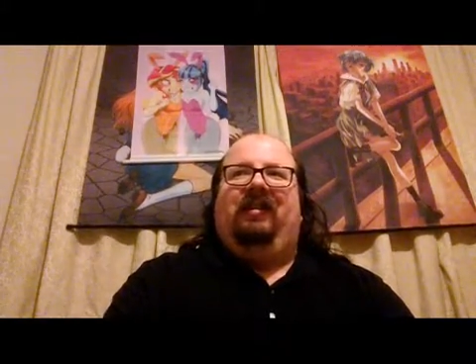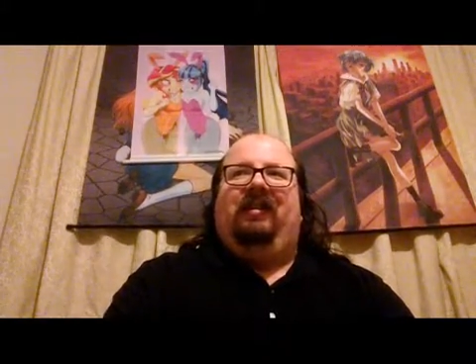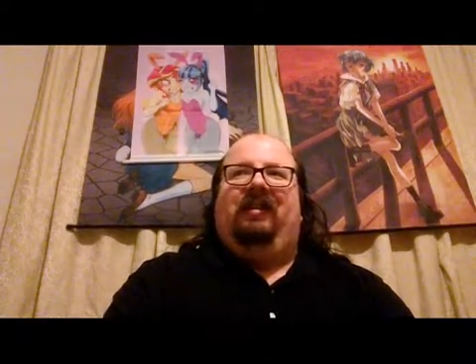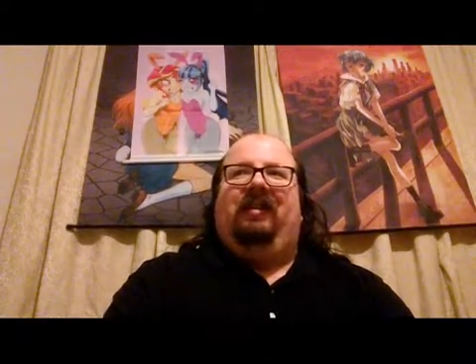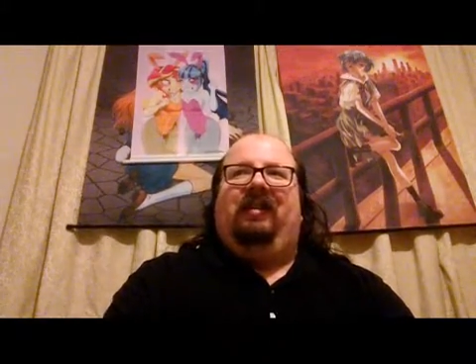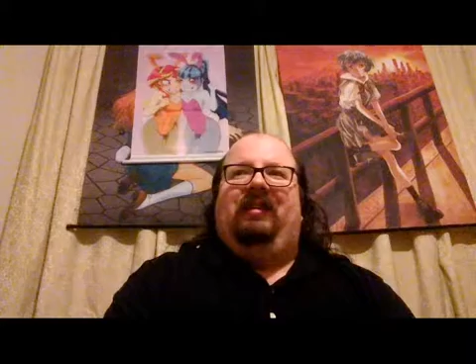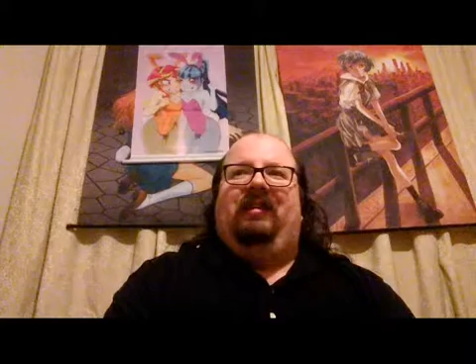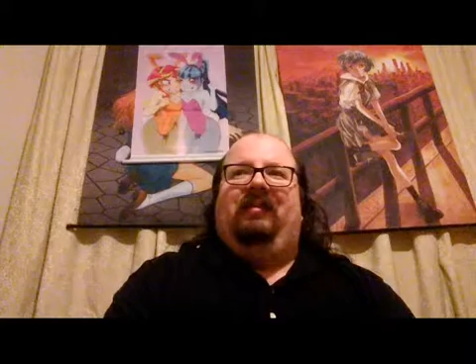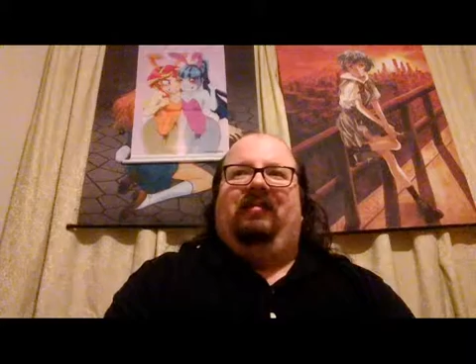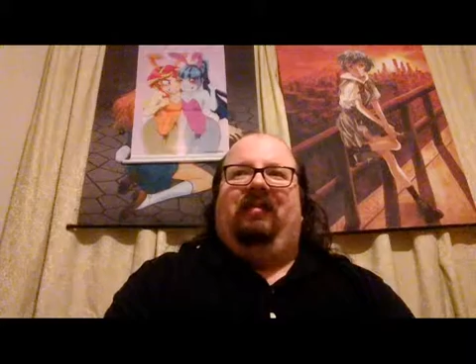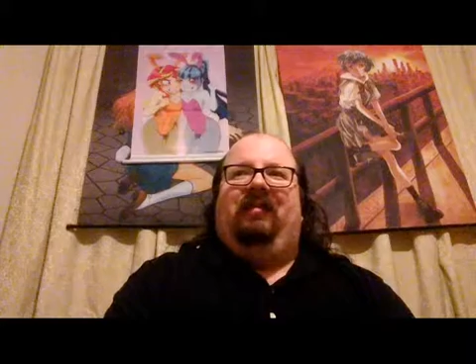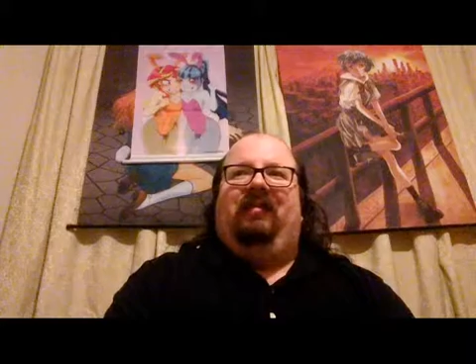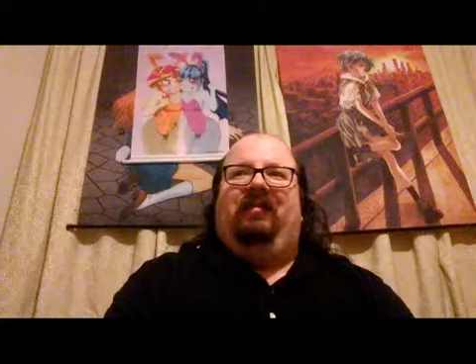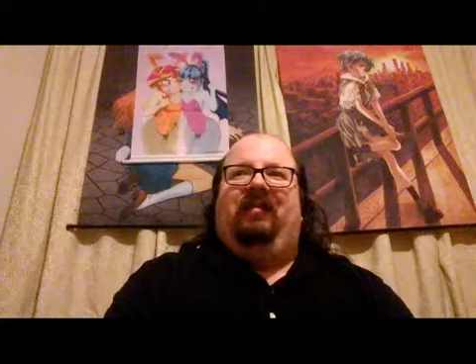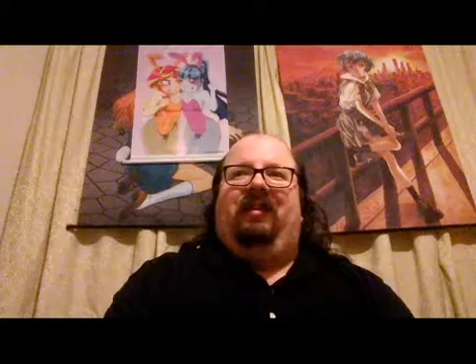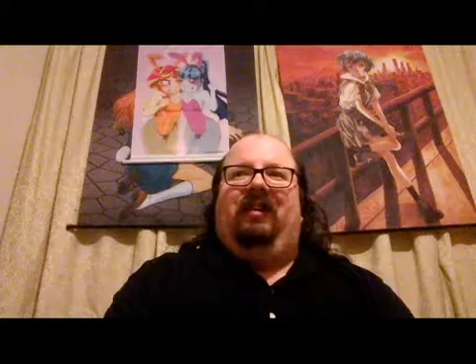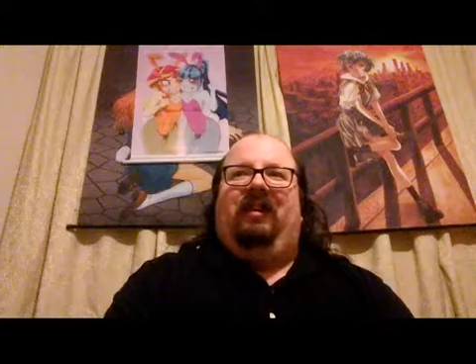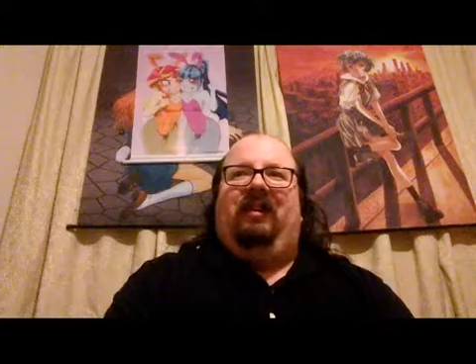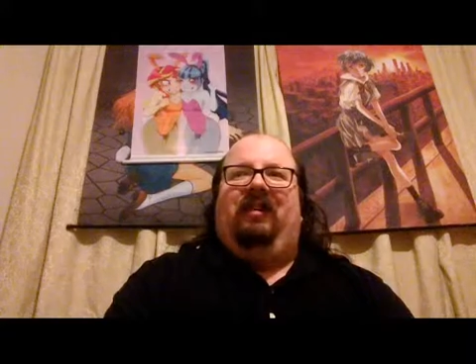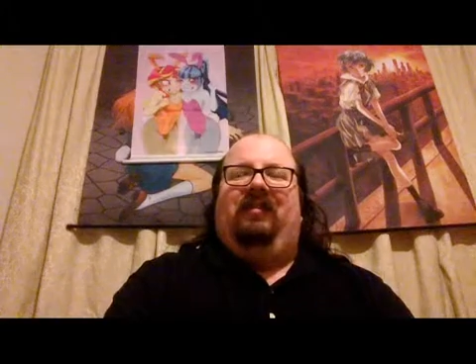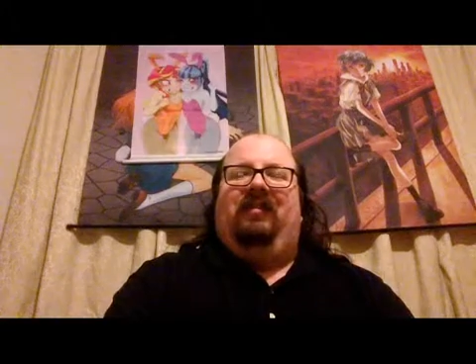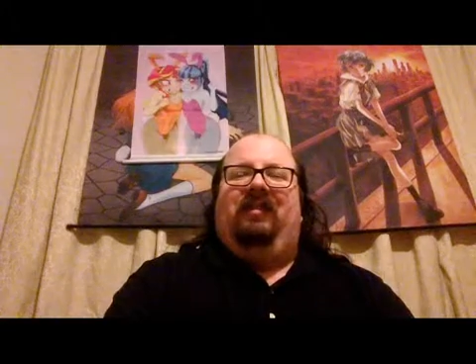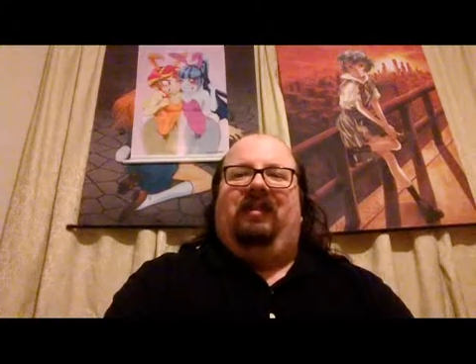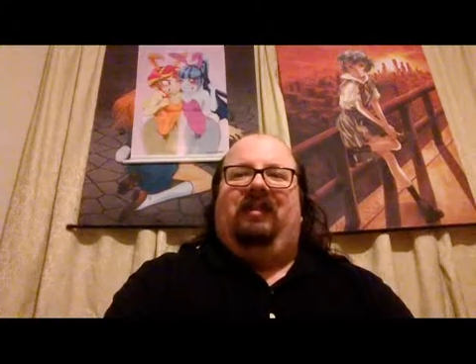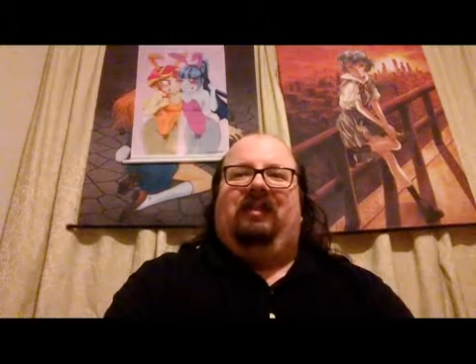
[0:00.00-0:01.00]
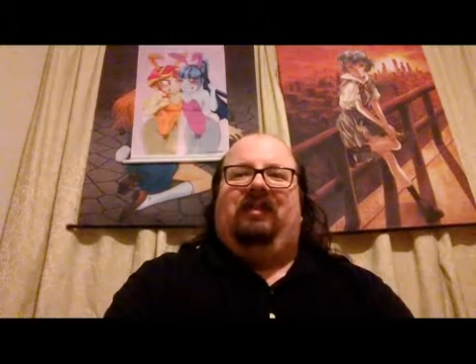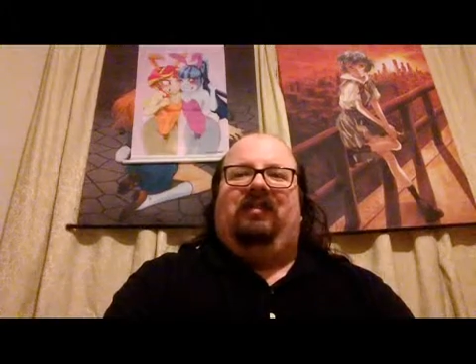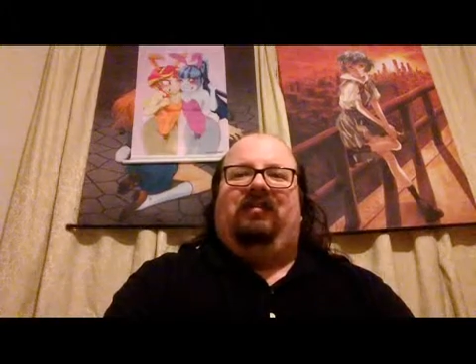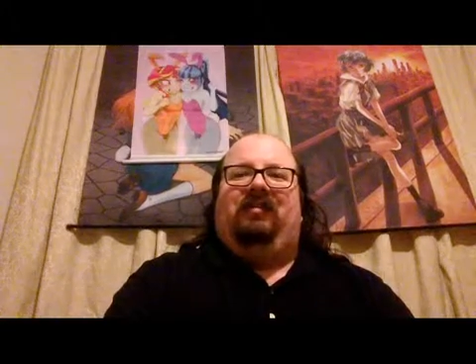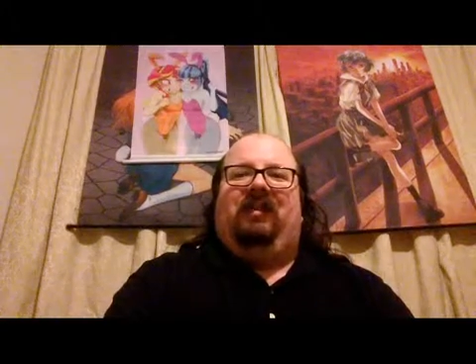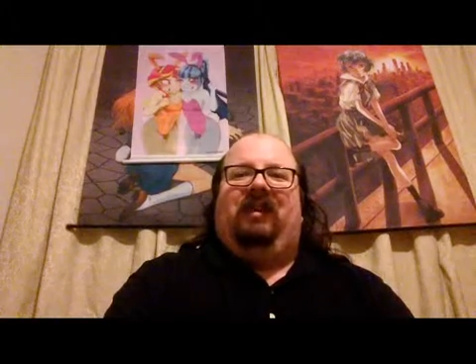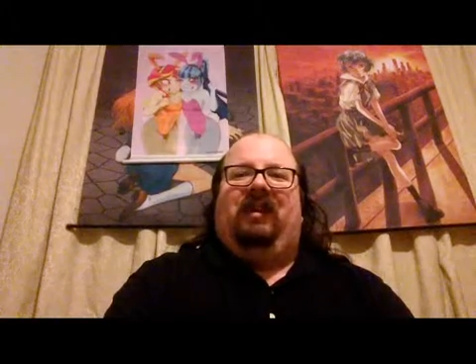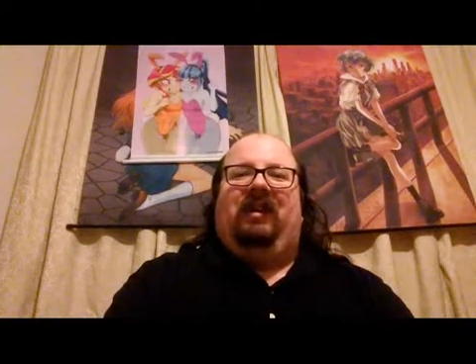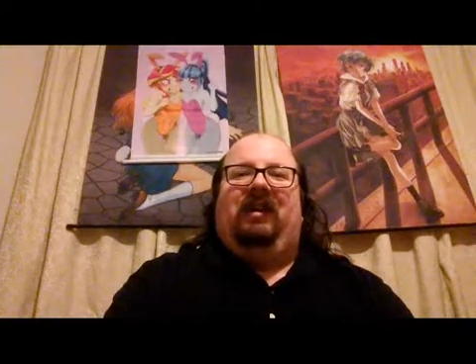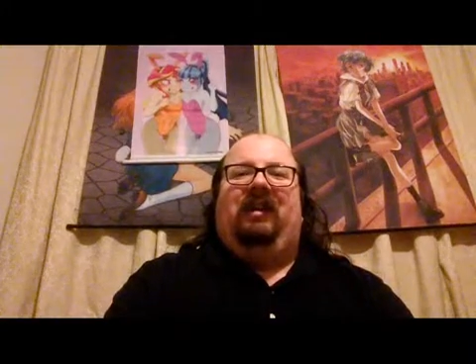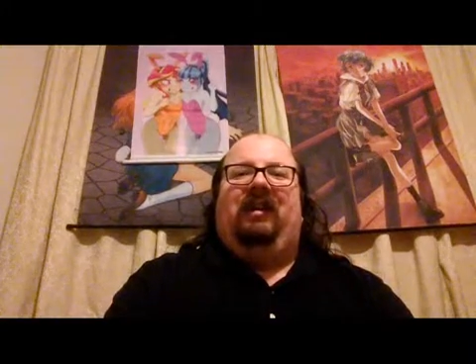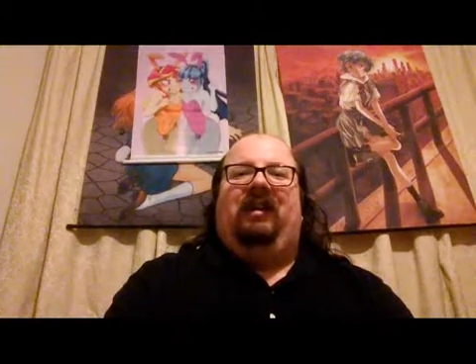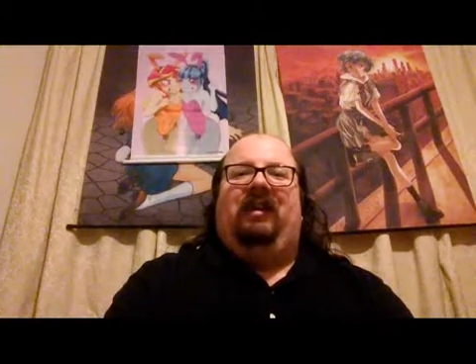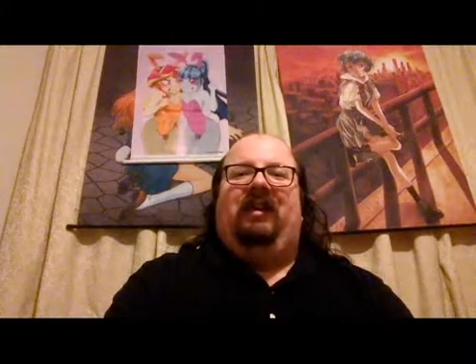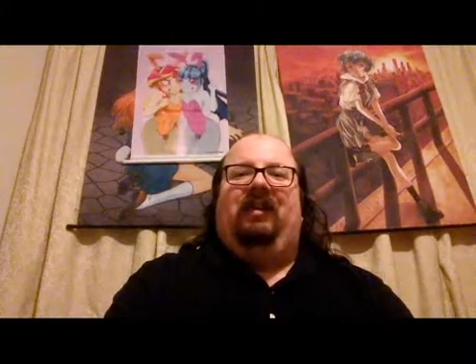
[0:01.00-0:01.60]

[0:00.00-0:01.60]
they do a lot of things right,